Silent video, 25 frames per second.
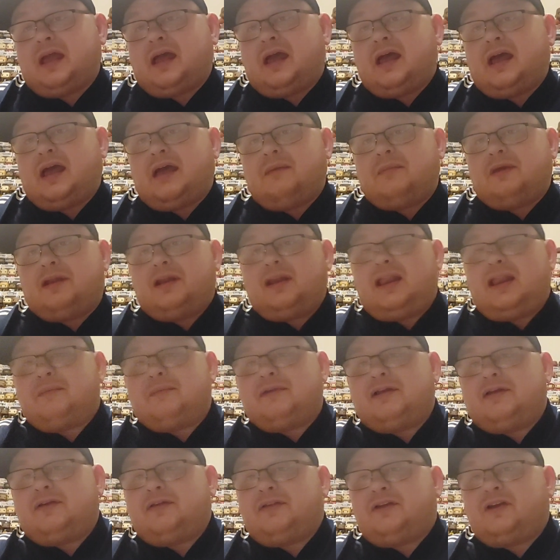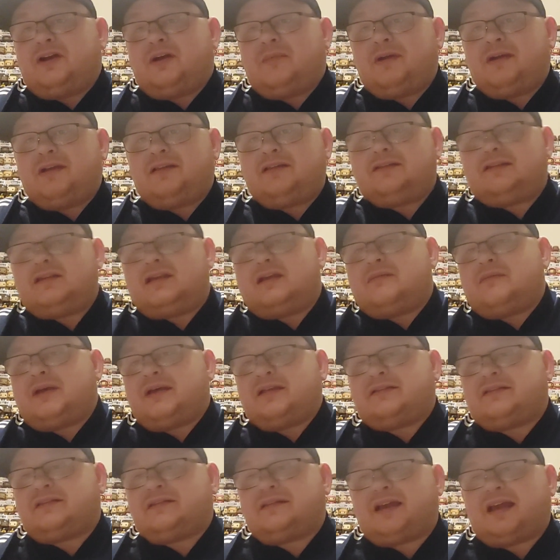Let me know in the comments,
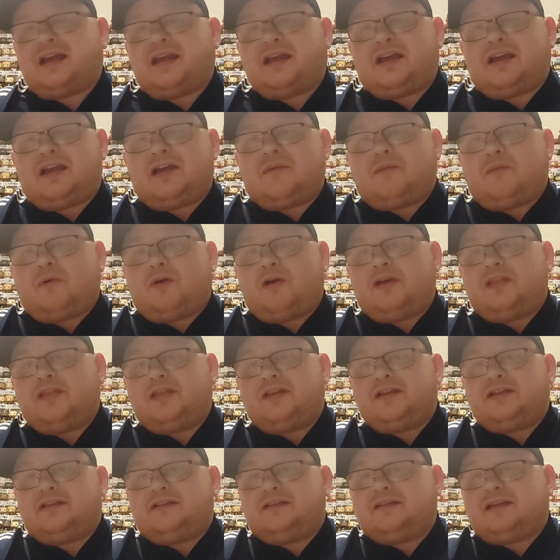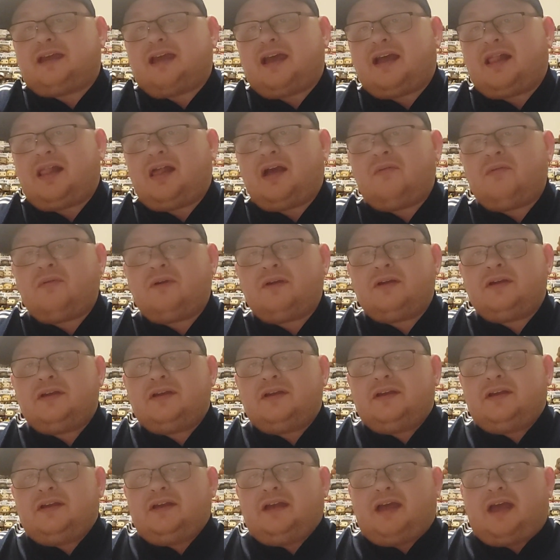as I say, what you think to Scareglow
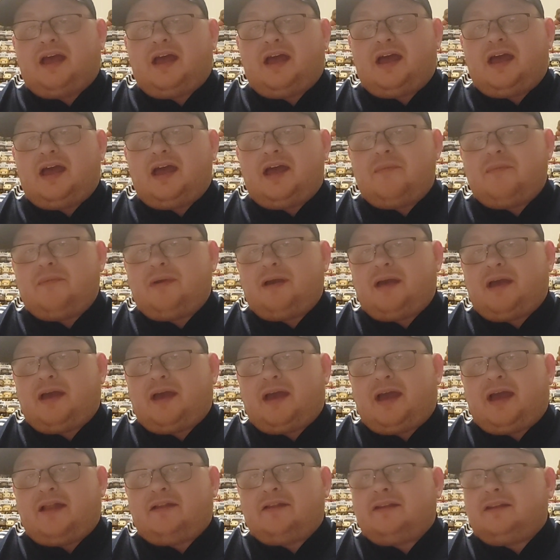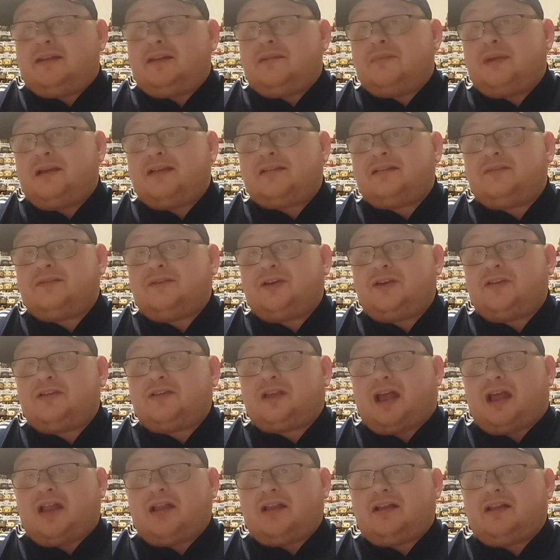and the
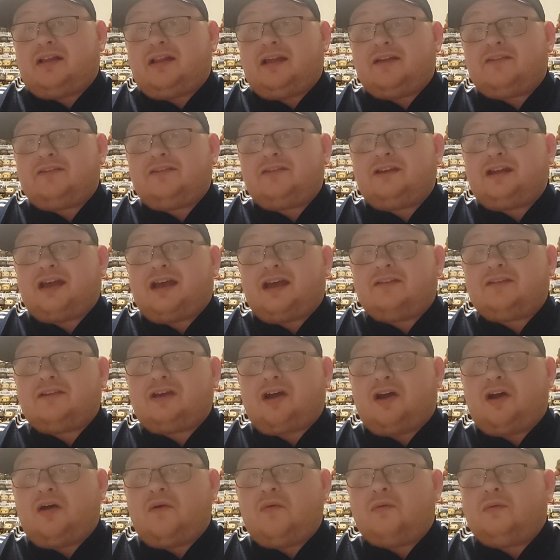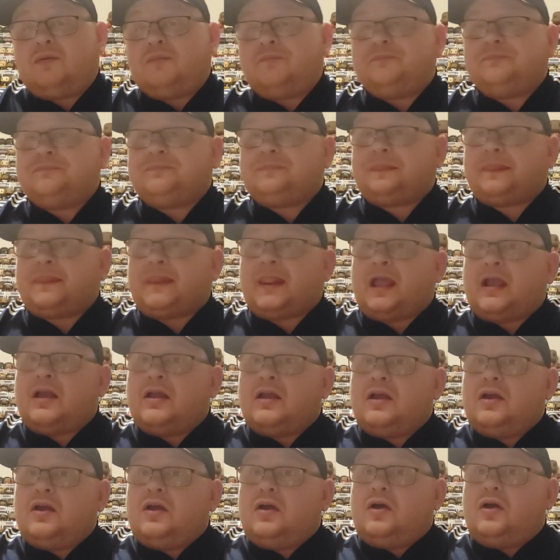Masterverse collection as a whole.
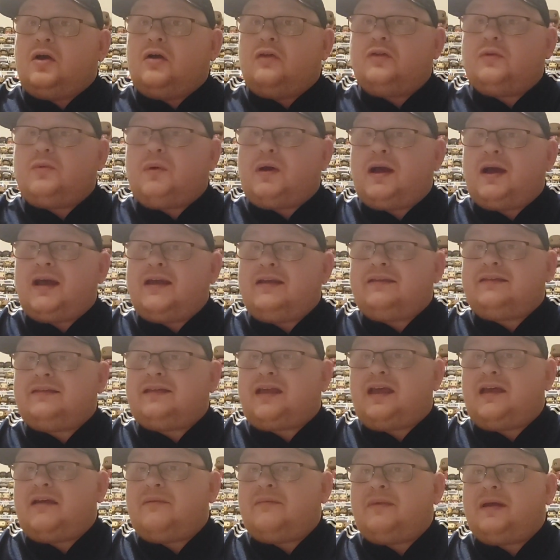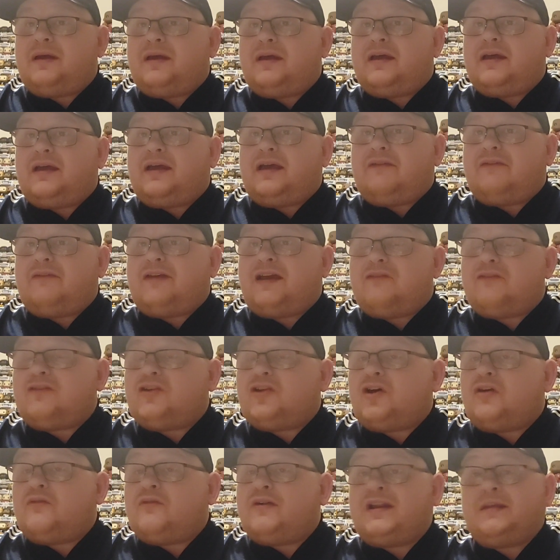Otherwise, if you
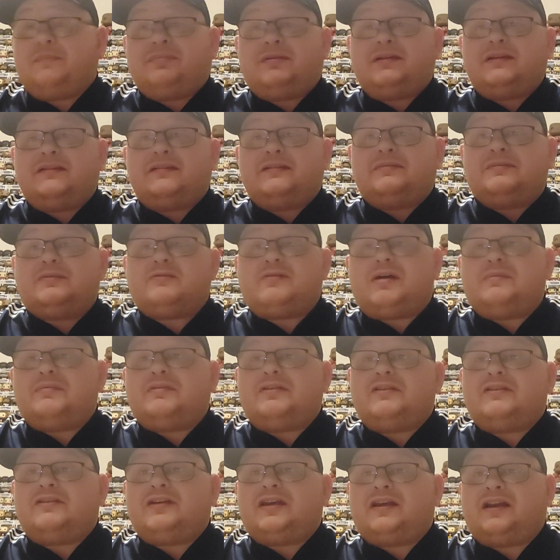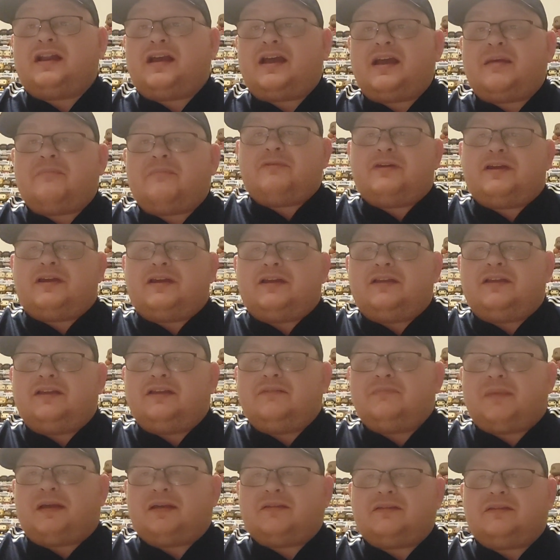haven't already, please subscribe to the channel. bringing you
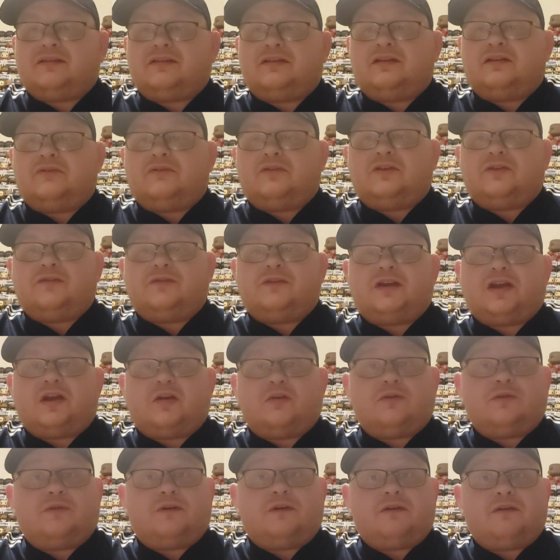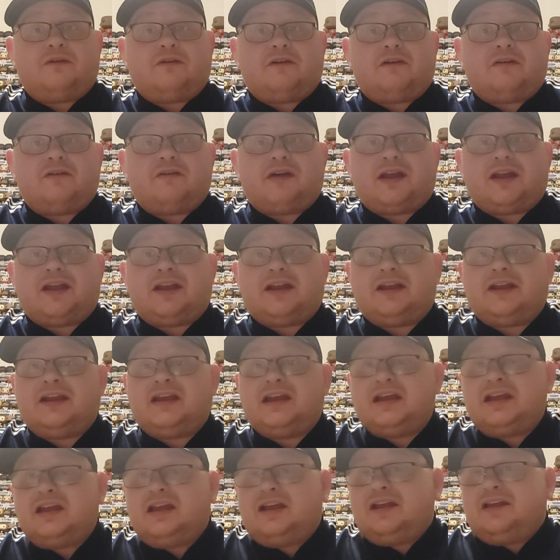these Masters of the Universe videos very, very regularly.
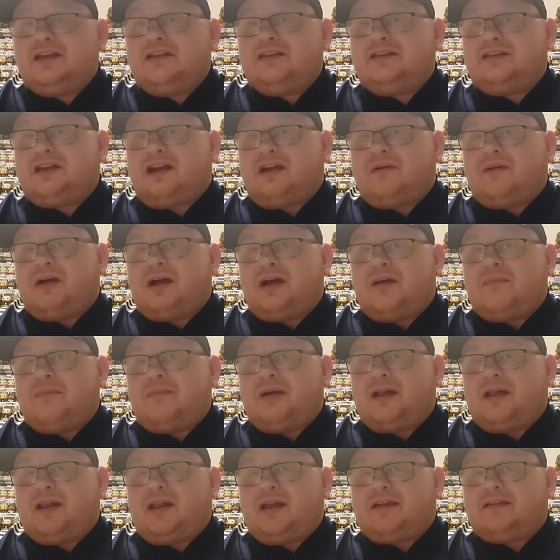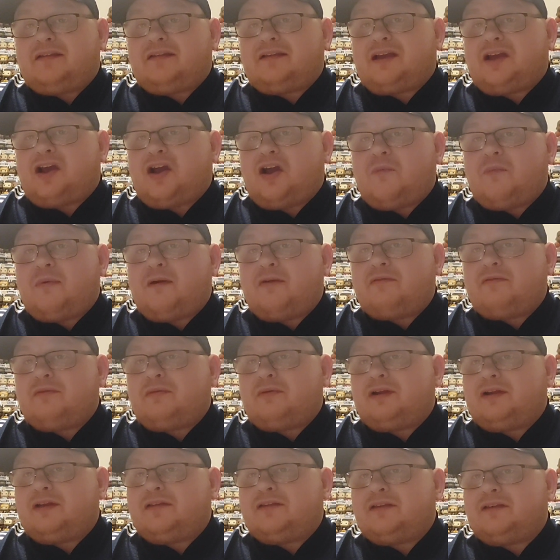So, like I say, I hope
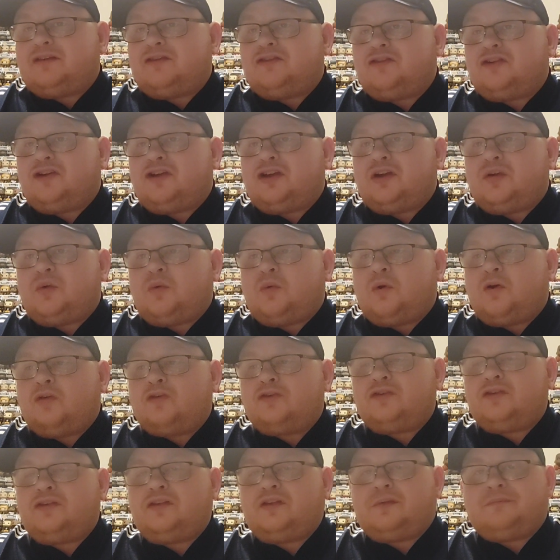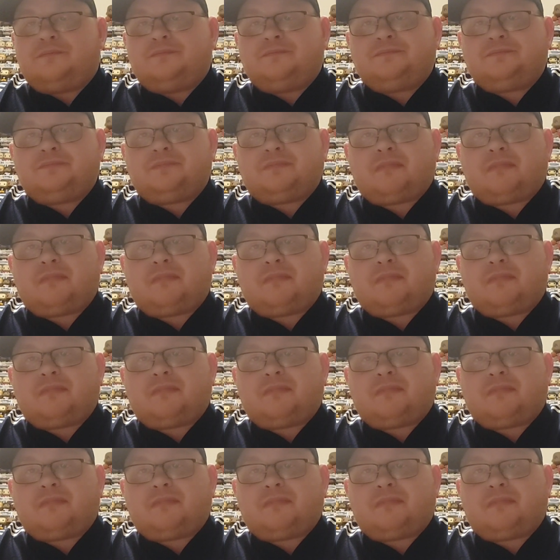everyone is enjoying watching them.